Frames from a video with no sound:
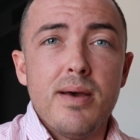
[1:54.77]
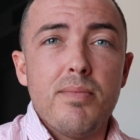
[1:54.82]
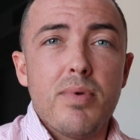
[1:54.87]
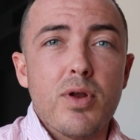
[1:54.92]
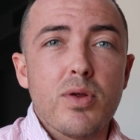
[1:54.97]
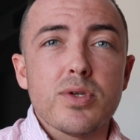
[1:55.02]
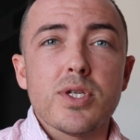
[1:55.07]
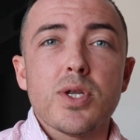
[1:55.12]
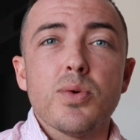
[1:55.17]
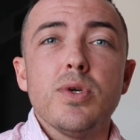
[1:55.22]

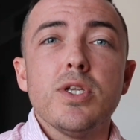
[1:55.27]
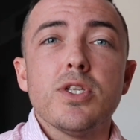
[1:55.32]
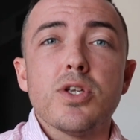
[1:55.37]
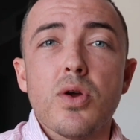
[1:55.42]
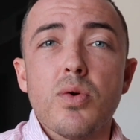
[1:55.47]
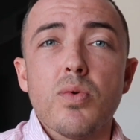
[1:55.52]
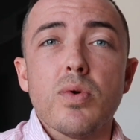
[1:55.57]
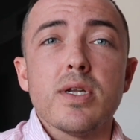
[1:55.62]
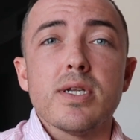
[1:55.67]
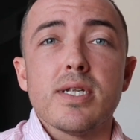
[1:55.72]
But also we
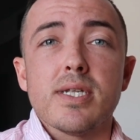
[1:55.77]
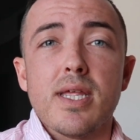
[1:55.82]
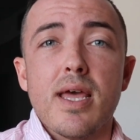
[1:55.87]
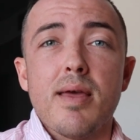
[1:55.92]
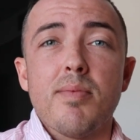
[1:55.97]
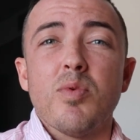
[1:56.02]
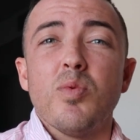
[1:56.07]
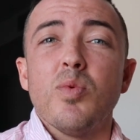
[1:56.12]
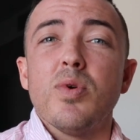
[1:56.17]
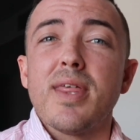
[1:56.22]
don't want to
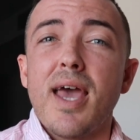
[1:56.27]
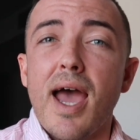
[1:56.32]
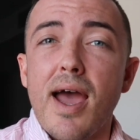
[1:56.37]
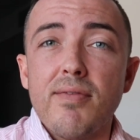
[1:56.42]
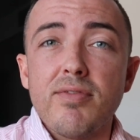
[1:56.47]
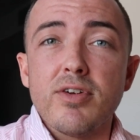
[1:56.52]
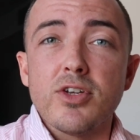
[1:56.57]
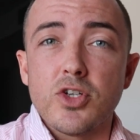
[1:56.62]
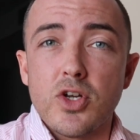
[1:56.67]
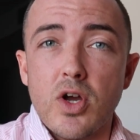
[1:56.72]
slam them with
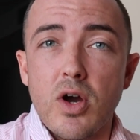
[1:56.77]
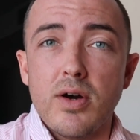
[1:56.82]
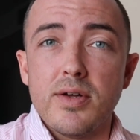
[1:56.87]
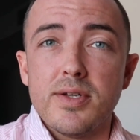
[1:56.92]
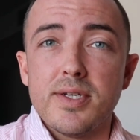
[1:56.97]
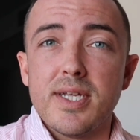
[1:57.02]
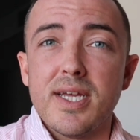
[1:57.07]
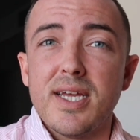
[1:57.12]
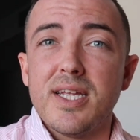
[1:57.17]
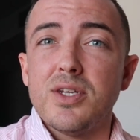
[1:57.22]
average
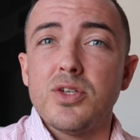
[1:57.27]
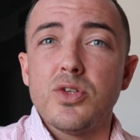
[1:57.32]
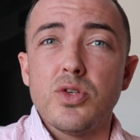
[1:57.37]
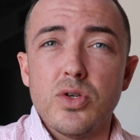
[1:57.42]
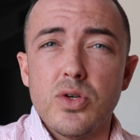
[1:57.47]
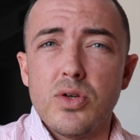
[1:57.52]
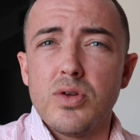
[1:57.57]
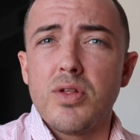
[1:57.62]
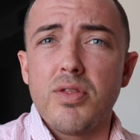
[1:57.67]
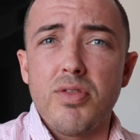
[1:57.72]
content
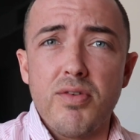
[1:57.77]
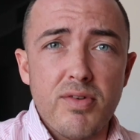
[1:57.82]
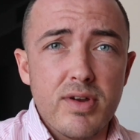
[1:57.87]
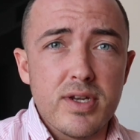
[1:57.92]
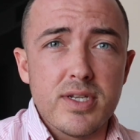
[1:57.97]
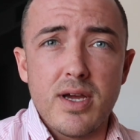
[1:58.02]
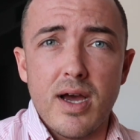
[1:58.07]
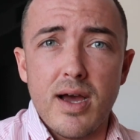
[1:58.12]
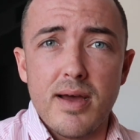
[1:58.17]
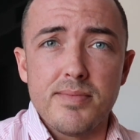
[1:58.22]
2 to
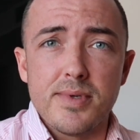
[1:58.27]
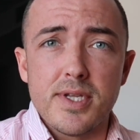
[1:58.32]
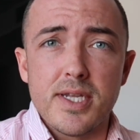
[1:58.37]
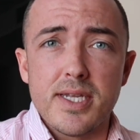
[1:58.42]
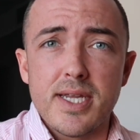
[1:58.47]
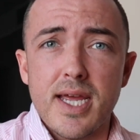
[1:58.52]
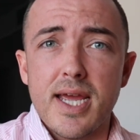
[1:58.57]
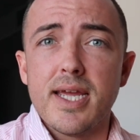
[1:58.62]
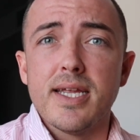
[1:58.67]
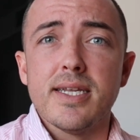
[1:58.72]
3 times a
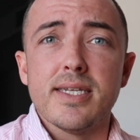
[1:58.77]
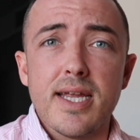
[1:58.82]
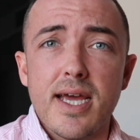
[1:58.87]
day